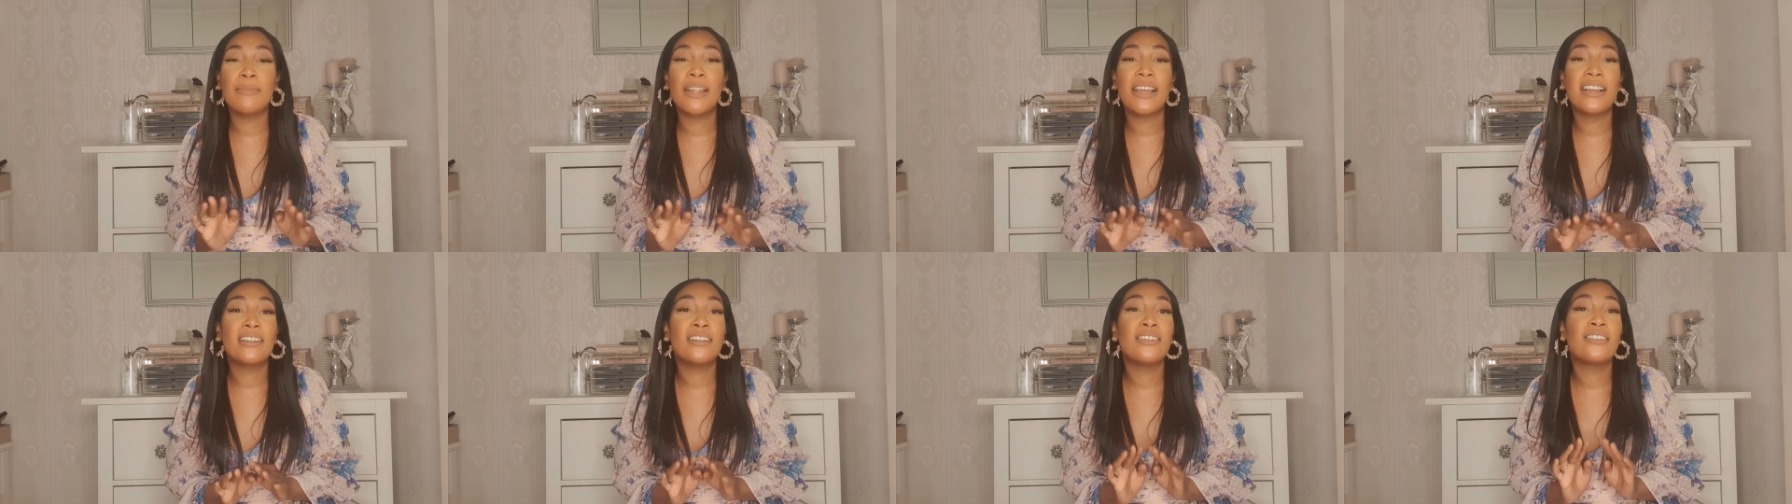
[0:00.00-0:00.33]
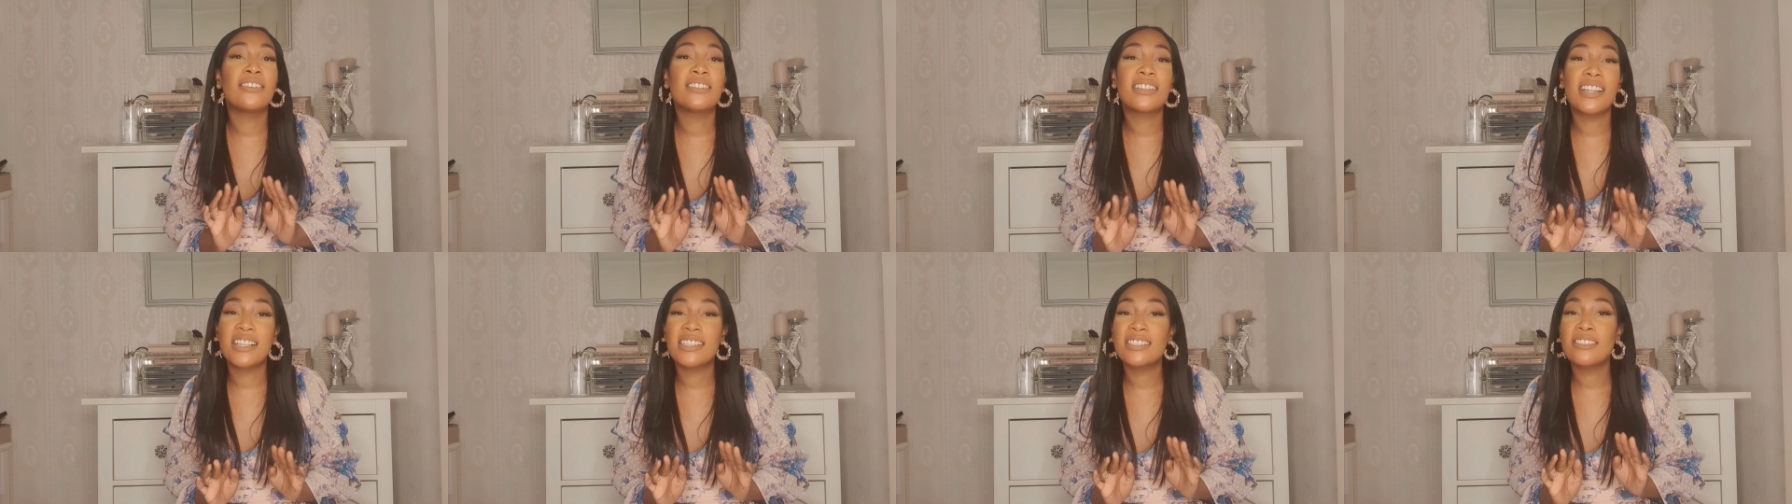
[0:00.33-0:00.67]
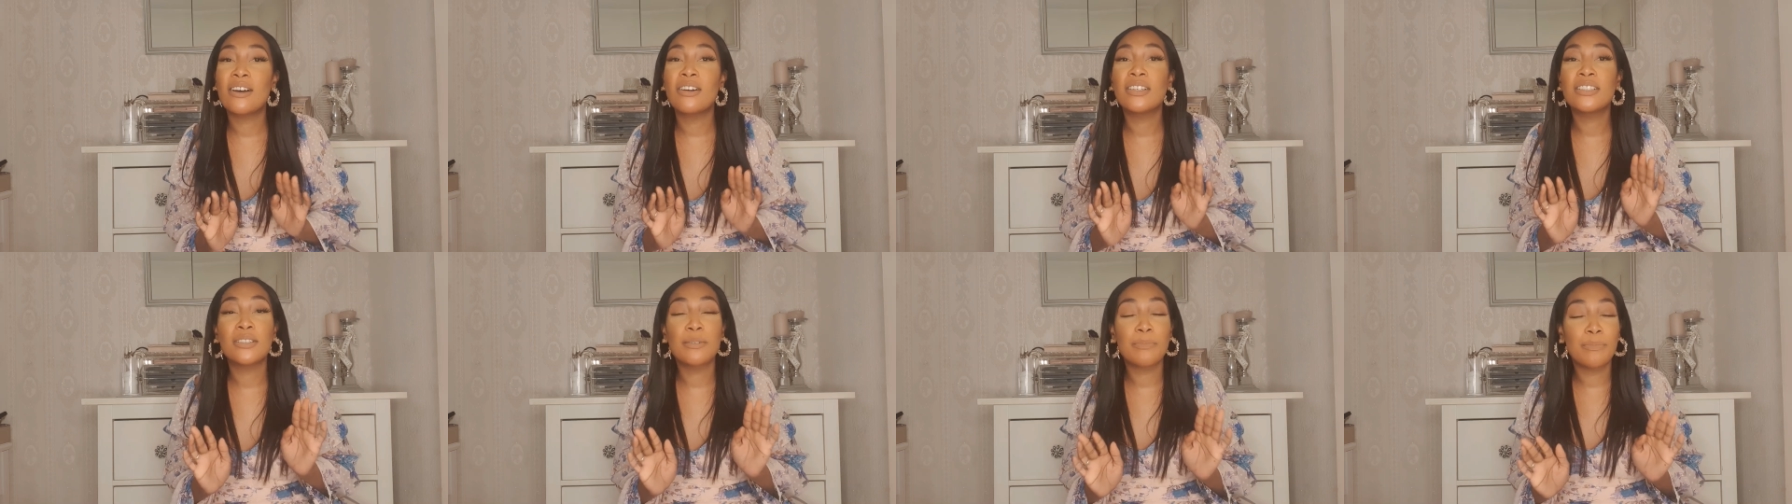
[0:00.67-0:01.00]
Like, look, that's
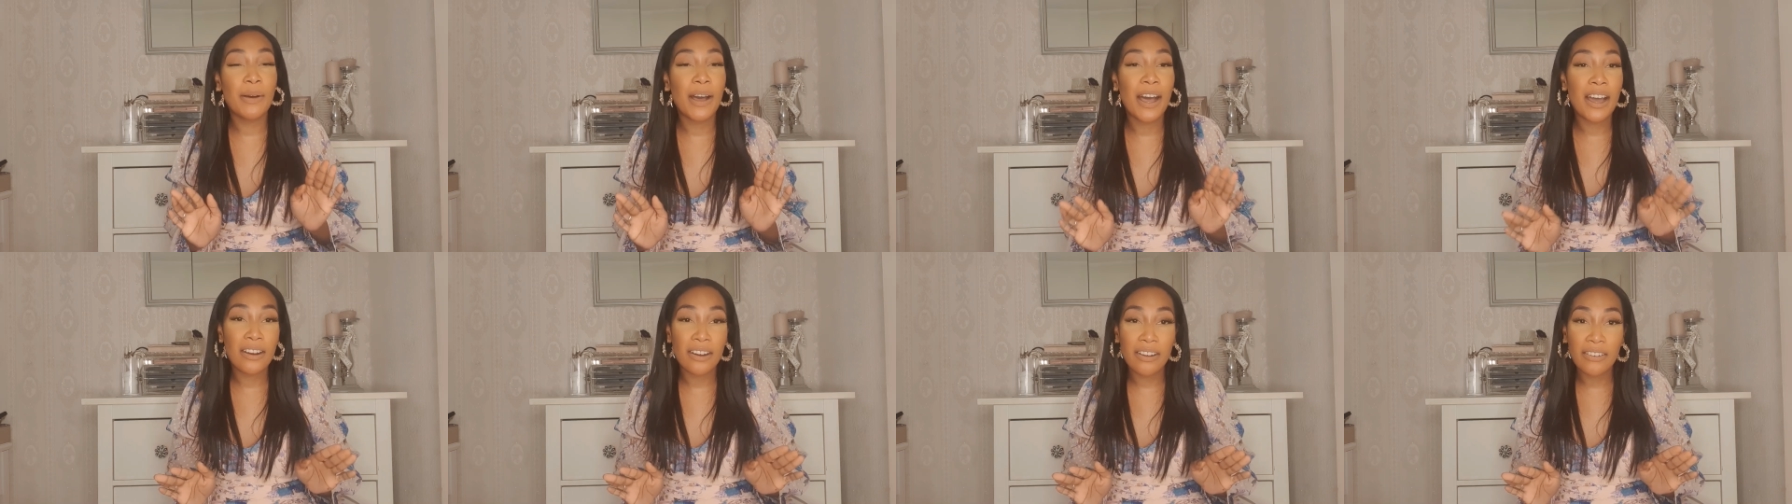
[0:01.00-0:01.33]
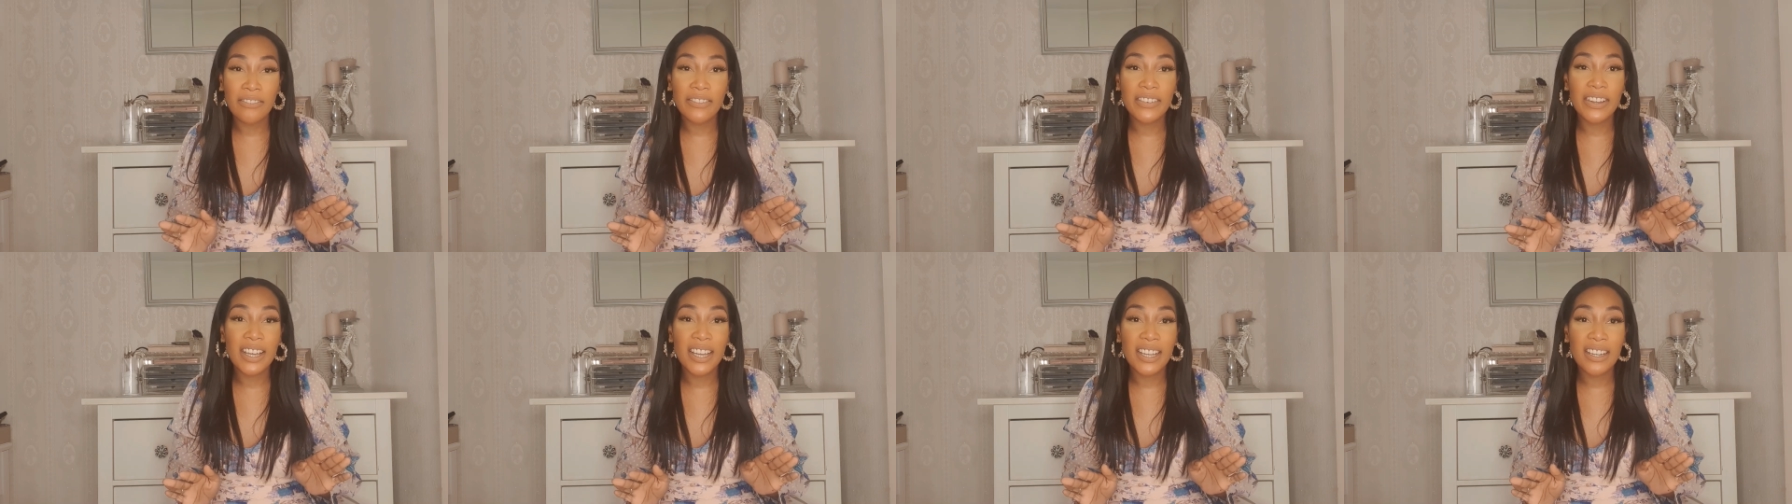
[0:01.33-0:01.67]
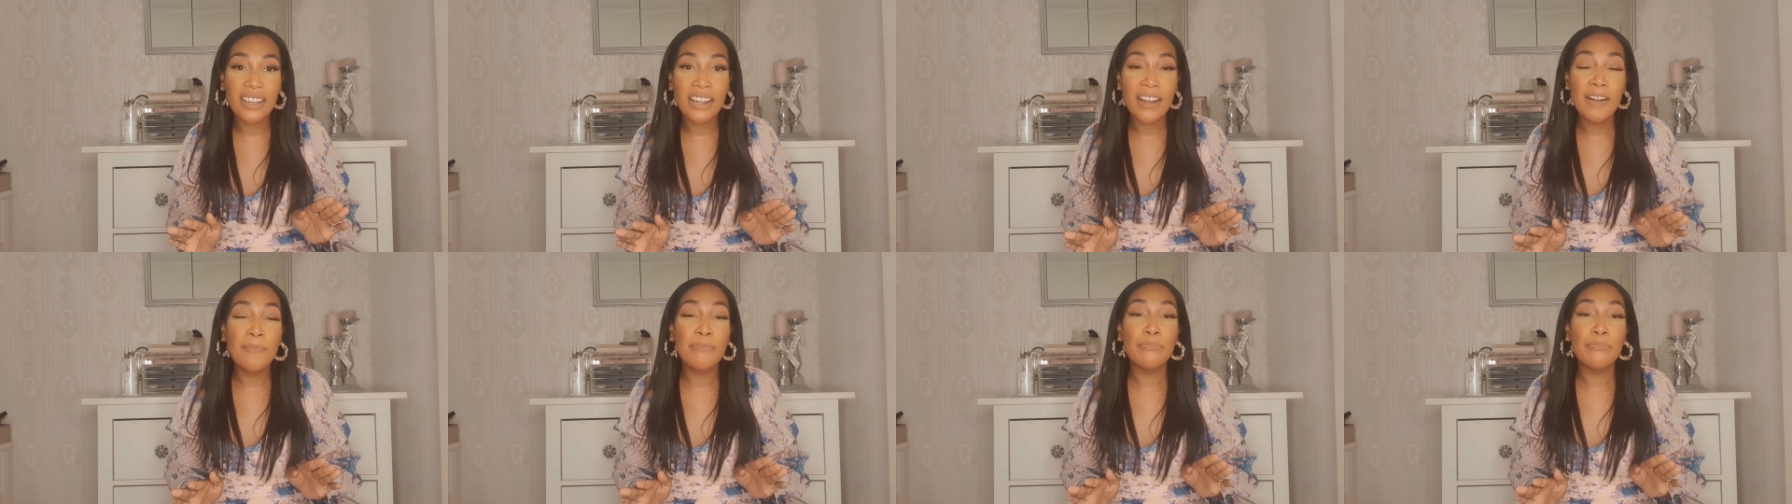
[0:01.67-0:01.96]
also part of it,